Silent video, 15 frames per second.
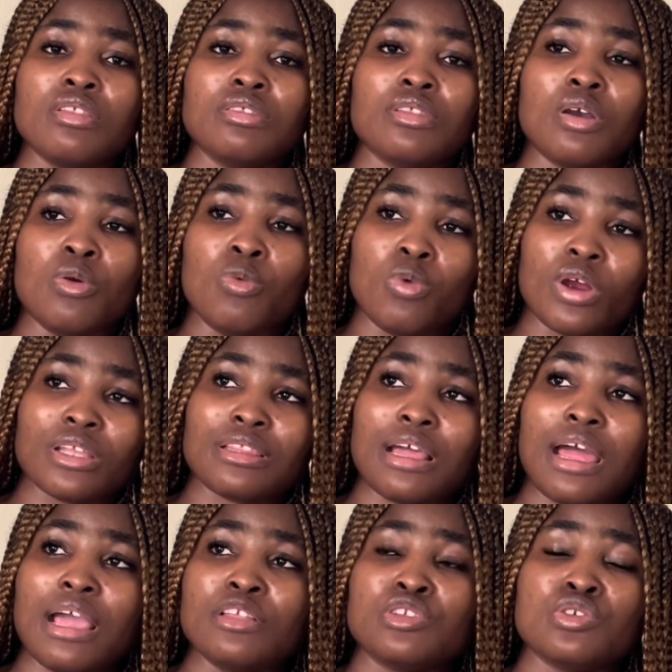the work
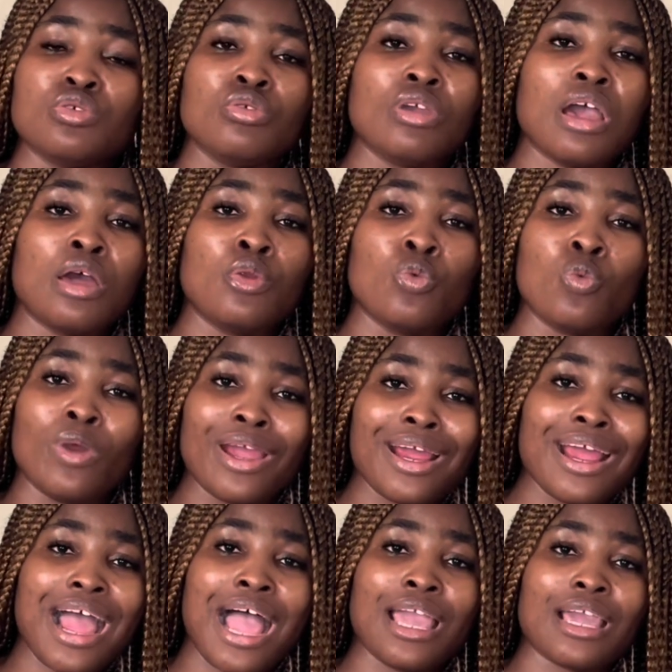that I do and
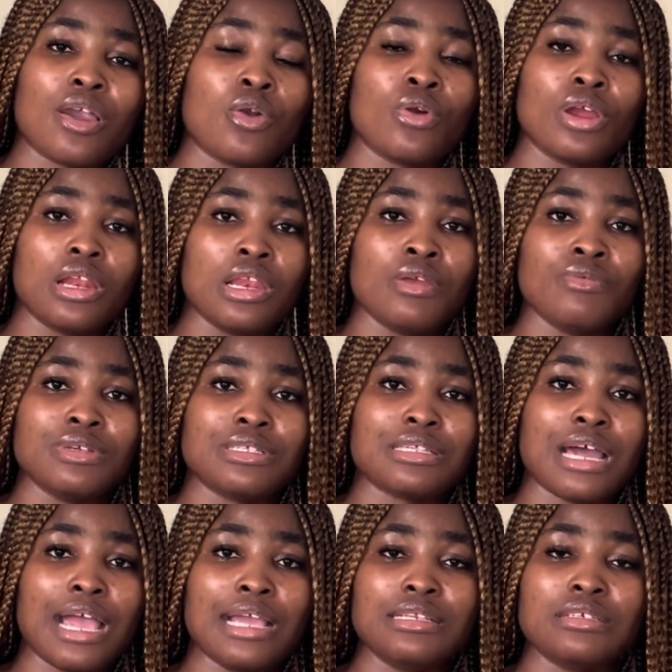where I currently reside,